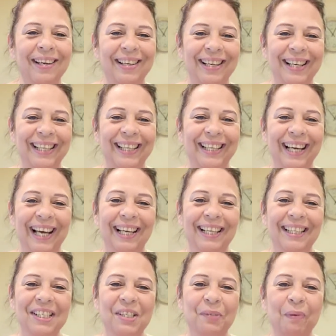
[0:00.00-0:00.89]
Hi
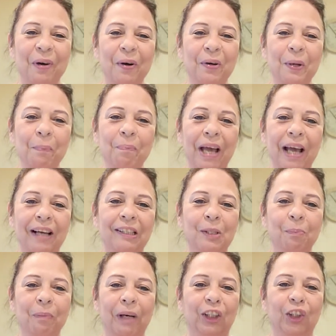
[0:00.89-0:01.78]
guys, welcome back
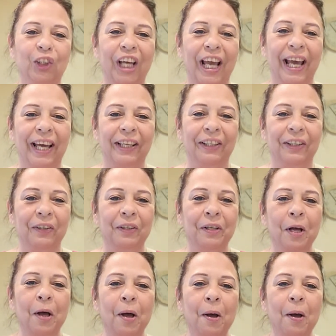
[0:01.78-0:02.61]
to my channel.